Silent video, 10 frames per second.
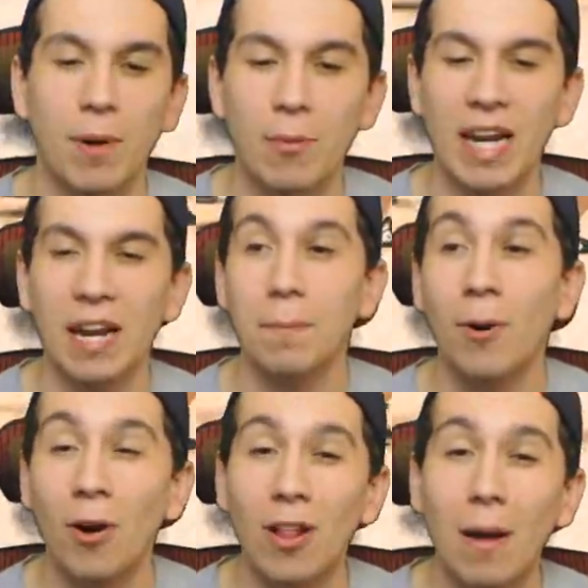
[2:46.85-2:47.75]
But we got to
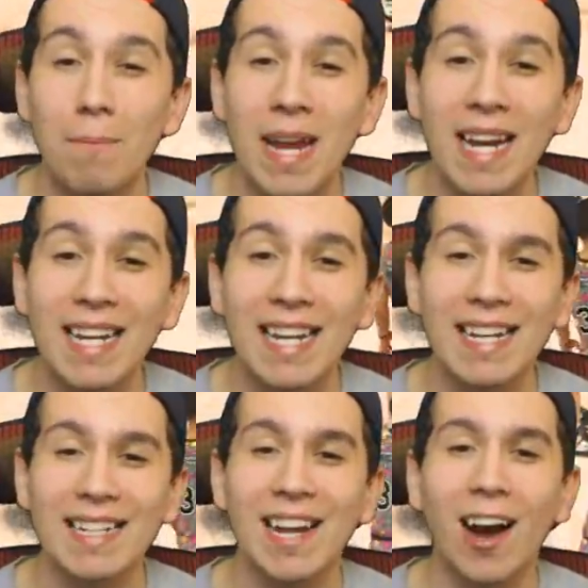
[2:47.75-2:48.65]
pull up
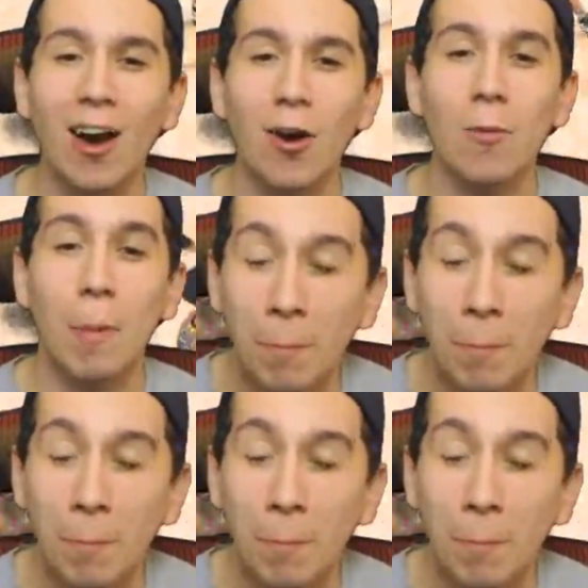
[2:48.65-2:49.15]
Midi. No,